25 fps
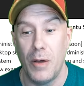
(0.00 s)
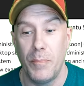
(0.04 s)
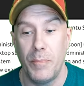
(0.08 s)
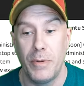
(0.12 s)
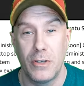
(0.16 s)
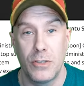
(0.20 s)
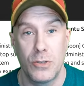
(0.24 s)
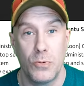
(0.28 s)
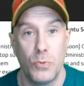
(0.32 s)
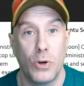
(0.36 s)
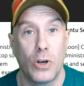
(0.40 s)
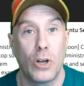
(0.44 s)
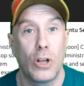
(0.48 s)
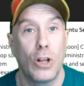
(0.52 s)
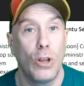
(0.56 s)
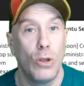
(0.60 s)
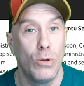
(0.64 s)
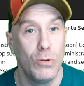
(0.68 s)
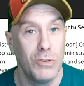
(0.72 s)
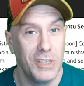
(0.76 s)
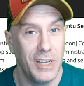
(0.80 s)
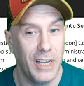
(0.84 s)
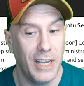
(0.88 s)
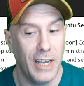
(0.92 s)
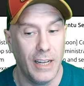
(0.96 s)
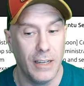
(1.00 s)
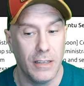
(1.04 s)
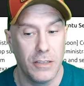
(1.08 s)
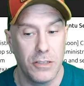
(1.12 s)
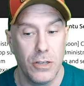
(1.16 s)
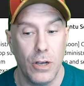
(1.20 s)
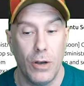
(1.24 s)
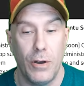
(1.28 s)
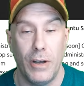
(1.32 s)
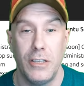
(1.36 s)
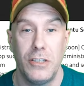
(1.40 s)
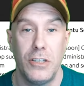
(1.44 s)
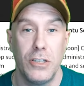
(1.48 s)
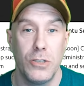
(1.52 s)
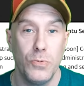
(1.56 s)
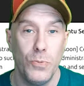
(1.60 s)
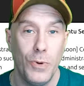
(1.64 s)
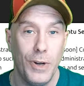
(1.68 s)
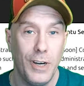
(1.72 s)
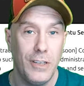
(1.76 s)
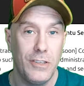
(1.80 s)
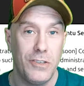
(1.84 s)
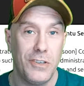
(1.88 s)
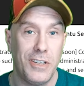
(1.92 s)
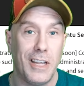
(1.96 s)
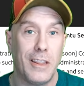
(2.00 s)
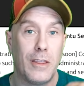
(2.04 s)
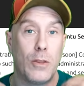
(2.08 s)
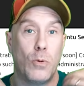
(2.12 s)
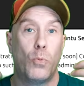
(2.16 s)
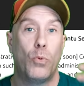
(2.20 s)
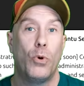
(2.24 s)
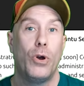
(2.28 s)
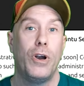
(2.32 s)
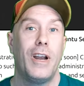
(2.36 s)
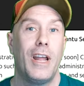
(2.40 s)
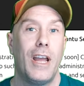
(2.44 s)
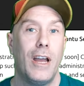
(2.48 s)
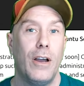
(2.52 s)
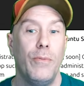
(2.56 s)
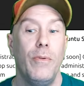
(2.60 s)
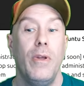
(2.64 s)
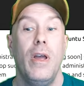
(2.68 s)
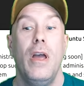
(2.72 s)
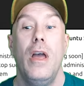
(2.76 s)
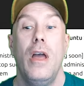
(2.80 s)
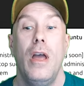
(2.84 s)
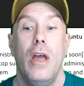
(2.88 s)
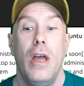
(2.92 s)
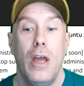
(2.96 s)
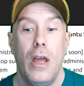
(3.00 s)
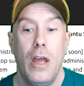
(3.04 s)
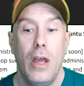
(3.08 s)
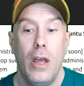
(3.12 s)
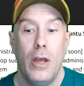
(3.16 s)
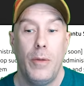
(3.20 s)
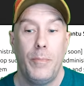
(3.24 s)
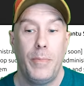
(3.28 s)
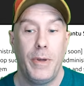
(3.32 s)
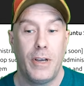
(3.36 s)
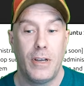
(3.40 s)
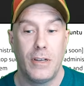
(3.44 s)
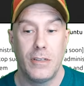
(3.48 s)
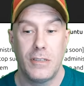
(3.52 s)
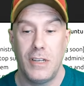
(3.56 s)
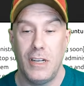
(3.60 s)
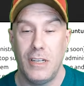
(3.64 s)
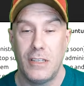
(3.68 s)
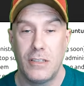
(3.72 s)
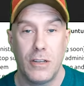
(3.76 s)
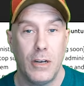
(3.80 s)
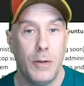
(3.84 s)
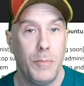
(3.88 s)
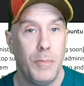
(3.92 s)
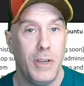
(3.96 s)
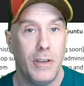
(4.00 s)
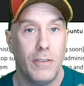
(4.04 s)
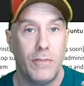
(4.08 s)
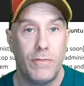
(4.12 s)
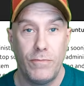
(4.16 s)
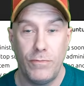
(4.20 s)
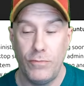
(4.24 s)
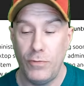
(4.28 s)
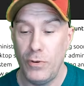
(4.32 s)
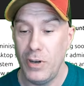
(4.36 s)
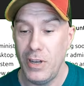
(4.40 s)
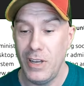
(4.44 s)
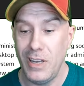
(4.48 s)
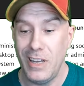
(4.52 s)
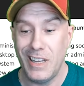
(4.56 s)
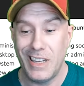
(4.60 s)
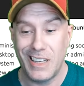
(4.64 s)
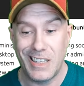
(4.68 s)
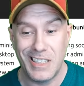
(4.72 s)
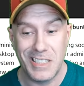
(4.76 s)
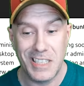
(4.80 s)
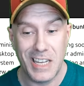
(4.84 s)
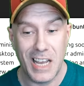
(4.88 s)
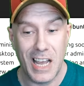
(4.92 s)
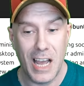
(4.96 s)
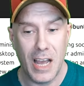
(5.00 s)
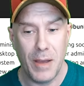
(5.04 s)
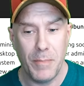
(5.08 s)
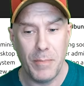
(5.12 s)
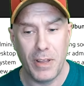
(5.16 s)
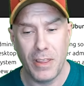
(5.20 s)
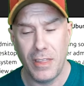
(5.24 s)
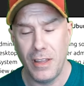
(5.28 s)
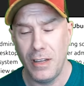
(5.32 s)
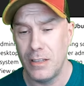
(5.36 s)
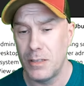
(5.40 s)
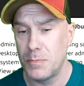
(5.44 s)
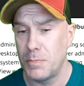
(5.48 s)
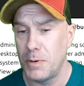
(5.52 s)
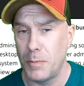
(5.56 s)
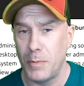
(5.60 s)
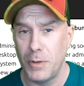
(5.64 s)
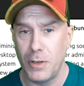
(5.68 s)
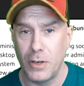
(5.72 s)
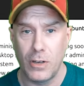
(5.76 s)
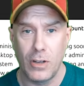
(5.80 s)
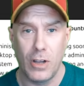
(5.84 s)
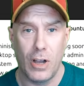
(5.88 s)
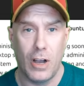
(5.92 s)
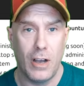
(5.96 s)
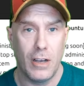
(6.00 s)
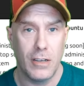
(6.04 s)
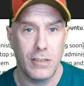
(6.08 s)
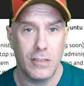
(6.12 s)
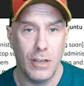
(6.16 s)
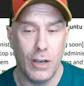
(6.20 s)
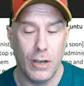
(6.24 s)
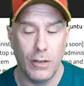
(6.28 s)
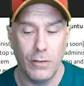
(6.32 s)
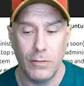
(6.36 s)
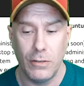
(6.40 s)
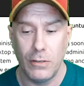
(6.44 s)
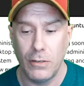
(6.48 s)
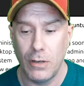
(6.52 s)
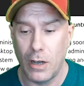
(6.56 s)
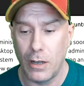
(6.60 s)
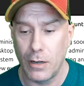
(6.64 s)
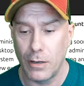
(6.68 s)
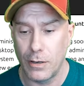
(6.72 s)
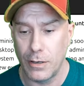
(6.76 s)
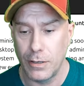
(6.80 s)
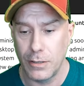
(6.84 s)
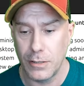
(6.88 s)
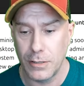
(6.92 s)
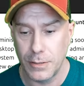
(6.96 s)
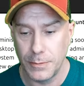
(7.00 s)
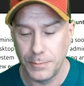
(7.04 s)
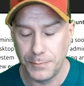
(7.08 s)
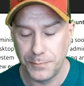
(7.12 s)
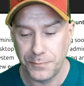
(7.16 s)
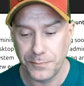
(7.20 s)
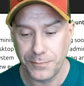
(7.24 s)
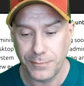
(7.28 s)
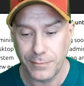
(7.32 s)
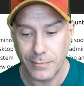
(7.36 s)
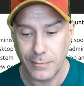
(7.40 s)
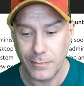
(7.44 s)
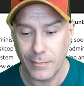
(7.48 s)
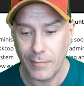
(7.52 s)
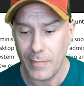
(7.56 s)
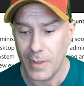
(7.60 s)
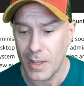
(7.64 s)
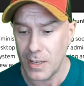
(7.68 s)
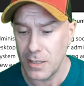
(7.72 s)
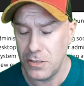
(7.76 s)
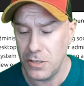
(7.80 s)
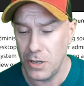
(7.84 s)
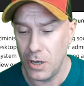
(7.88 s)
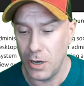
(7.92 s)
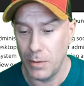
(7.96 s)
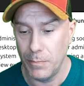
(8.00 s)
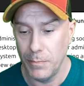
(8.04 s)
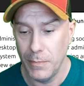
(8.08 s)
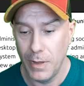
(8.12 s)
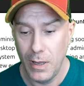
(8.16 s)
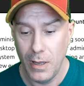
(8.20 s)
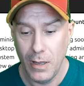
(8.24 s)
because we're closing it. So I just wanted to get the word out because it's going to be a free exam. I think it's probably going to cost $100. So